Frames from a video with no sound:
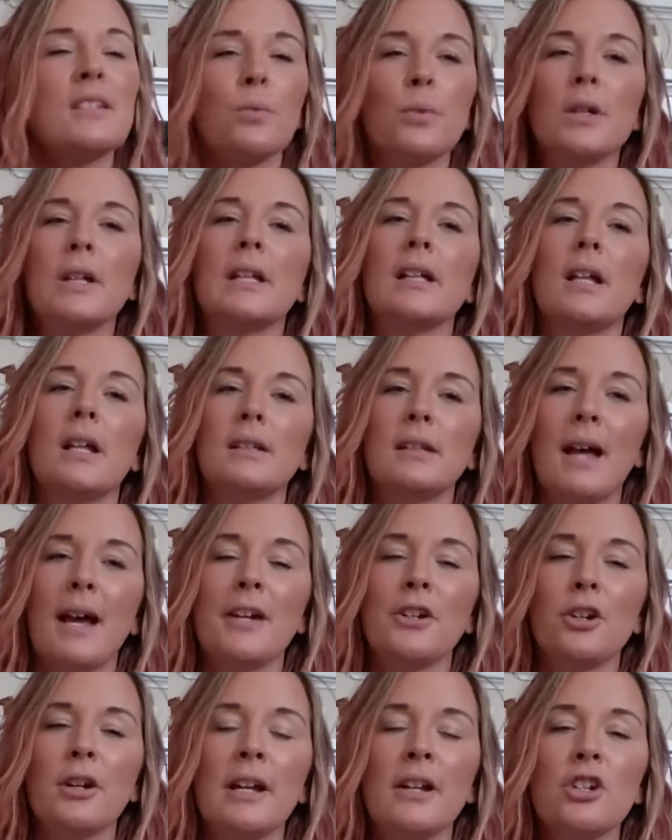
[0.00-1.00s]
a really a
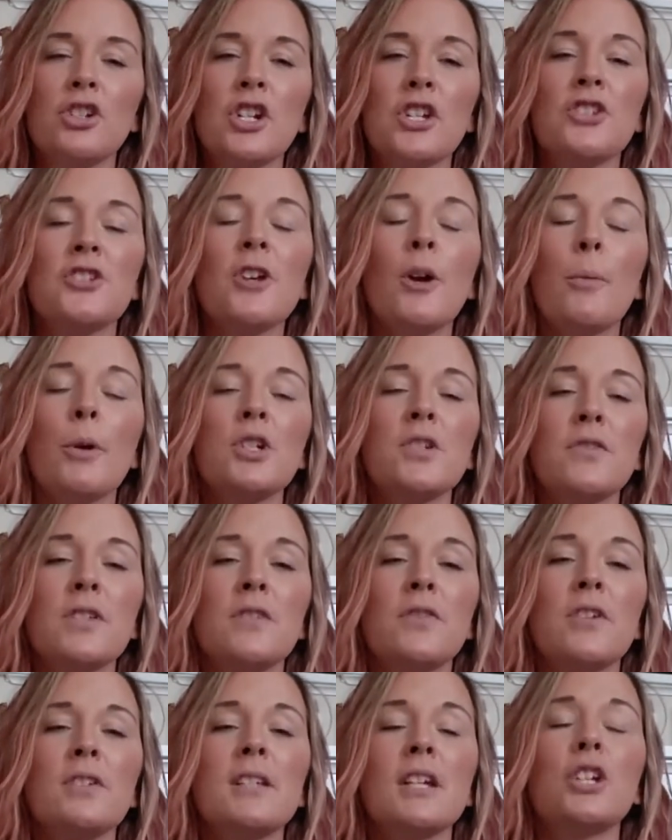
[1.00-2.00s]
lighter energy. So much of this
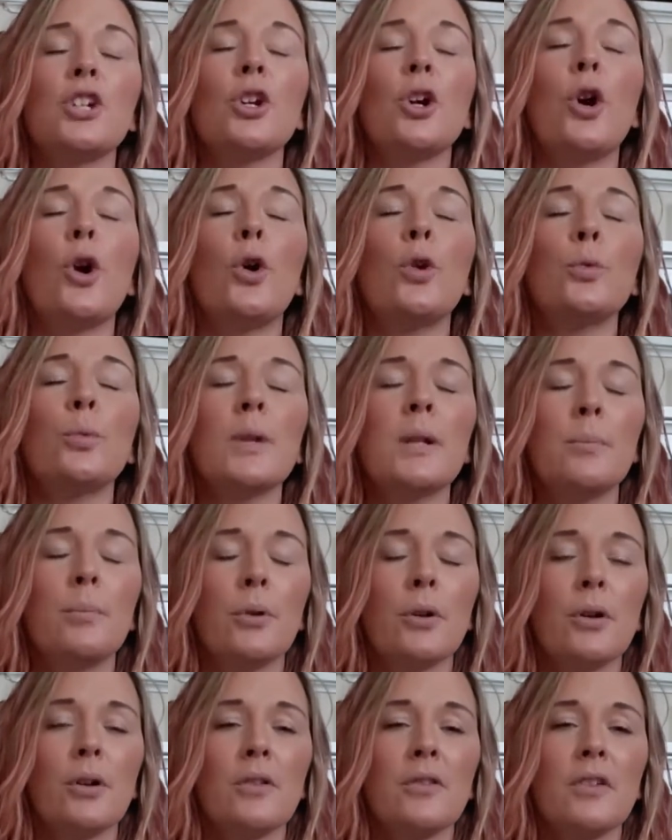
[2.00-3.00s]
feels like your own
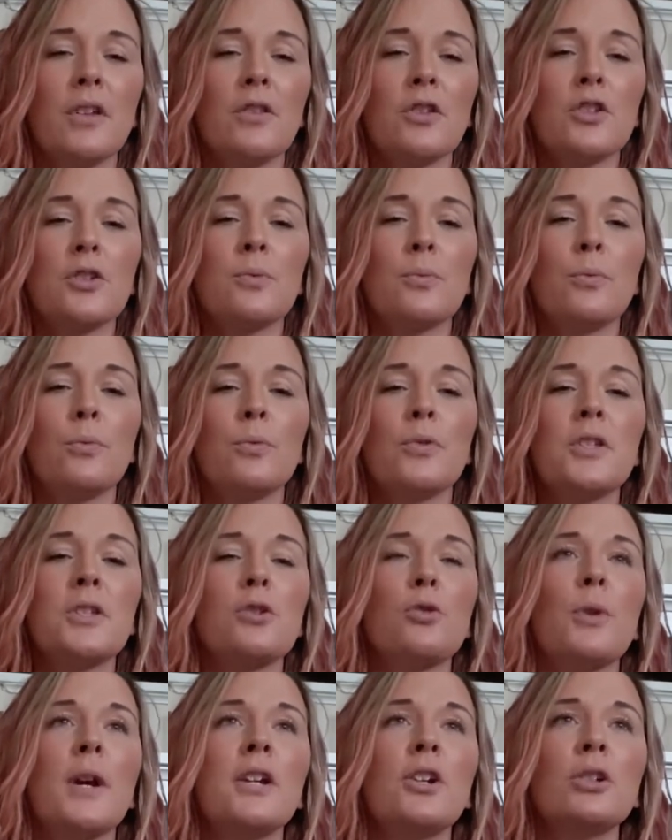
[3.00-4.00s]
rebirth, and this
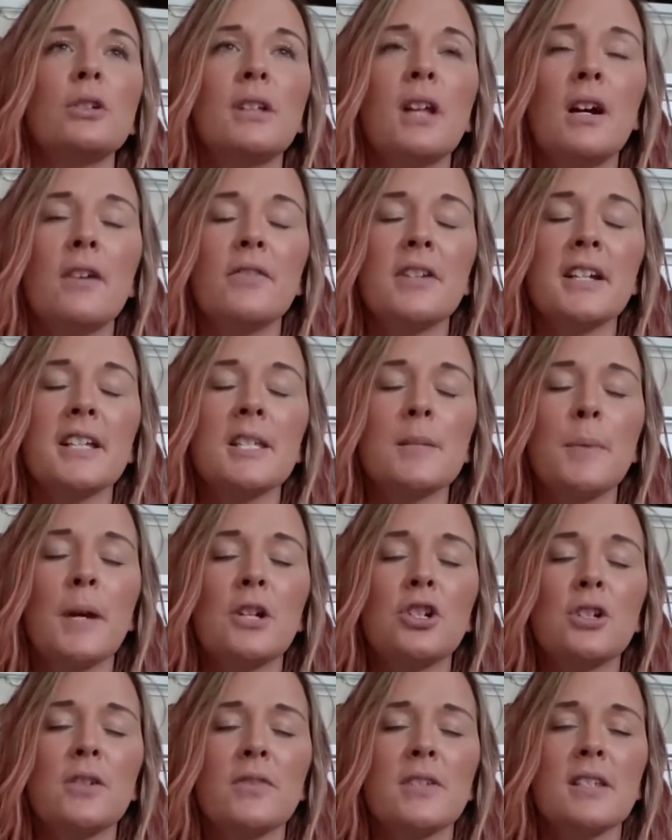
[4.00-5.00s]
greater love and
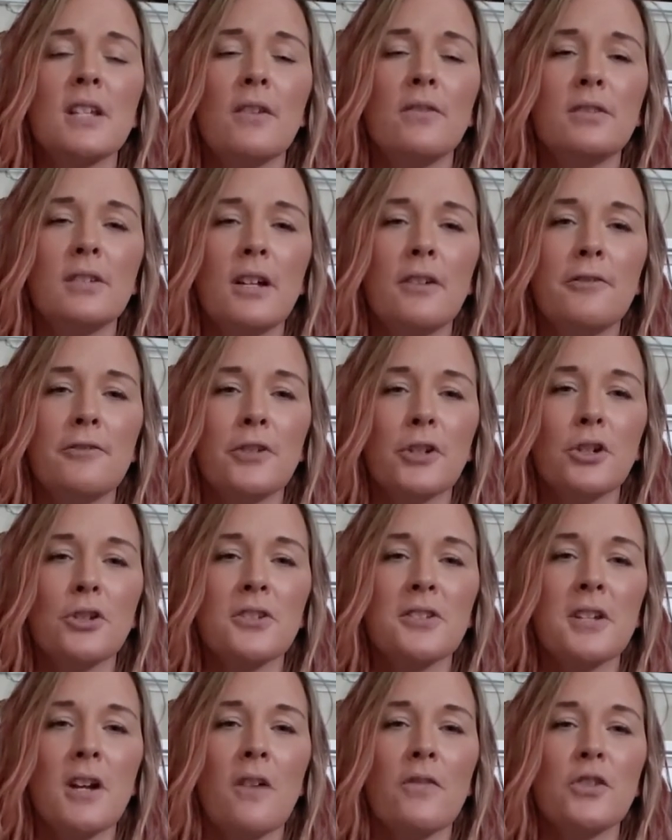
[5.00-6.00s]
expansion of self-love for
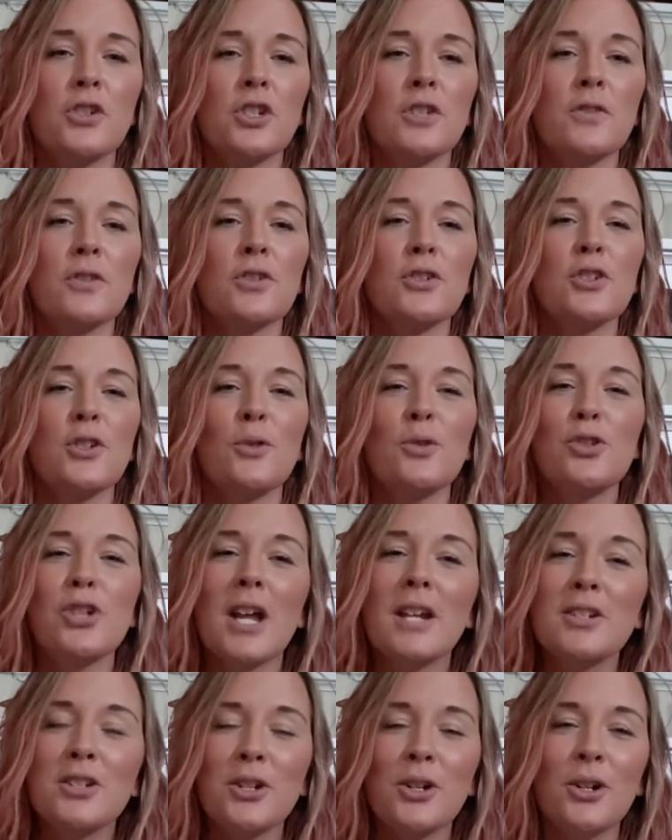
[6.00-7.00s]
yourself that just feels so
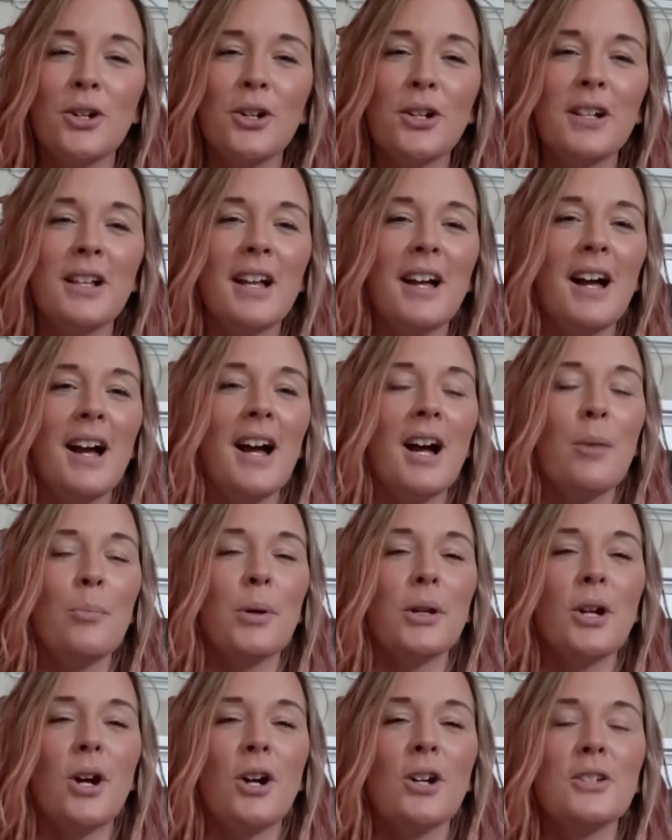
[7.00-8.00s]
gentle,
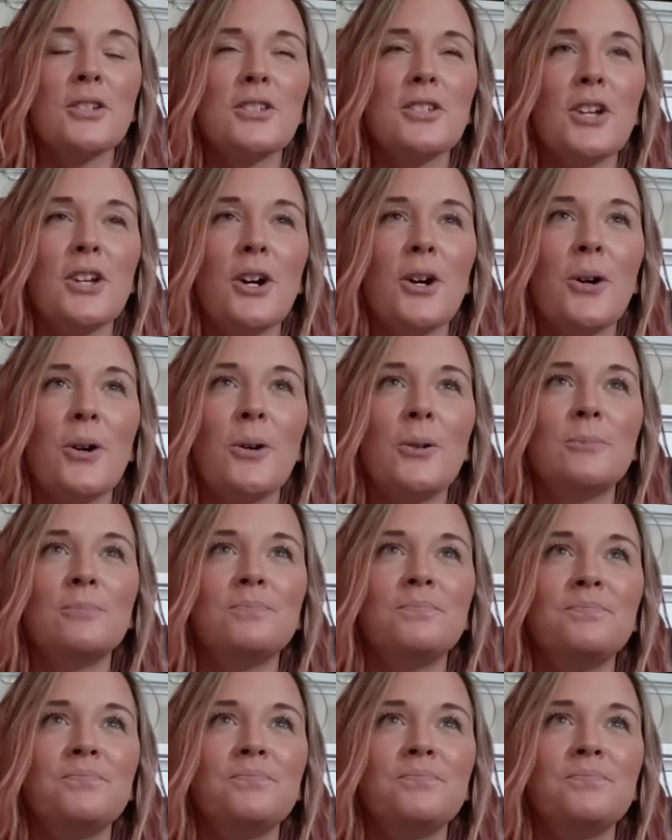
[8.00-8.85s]
but also